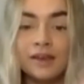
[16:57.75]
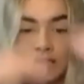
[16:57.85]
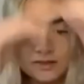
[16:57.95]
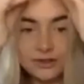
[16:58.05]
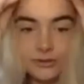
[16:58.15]

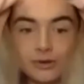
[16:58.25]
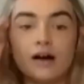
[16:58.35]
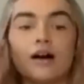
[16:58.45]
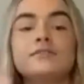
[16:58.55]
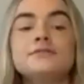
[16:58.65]
So
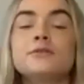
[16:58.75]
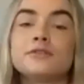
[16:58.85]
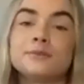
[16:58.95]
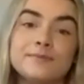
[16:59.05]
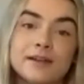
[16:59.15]
our other four
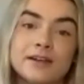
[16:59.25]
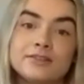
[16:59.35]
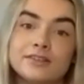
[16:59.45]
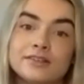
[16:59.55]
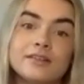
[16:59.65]
that we've
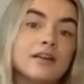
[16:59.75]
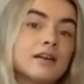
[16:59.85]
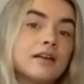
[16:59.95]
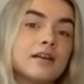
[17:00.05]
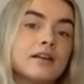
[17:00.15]
mentioned,
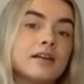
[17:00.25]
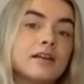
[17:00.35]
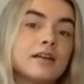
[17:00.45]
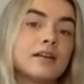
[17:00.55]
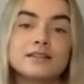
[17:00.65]

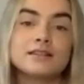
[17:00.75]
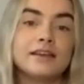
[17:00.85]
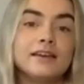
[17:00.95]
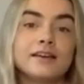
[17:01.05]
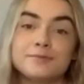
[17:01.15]

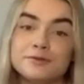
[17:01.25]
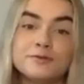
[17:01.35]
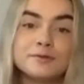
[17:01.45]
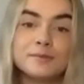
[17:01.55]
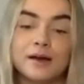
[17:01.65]
nicely
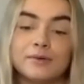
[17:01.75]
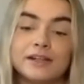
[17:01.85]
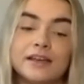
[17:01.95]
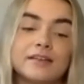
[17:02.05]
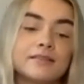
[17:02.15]
absorbed by
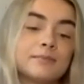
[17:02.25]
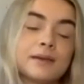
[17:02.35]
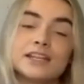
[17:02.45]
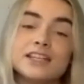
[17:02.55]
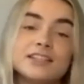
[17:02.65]
our body.
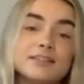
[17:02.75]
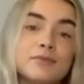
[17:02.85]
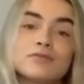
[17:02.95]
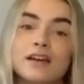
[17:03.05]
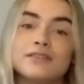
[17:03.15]

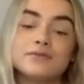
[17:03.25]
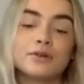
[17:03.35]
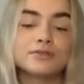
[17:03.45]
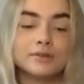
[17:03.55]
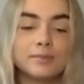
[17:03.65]
Magnesium oxide,
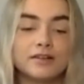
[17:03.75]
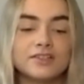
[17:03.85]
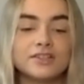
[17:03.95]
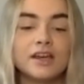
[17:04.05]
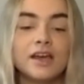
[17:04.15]
not so
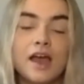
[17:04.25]
much,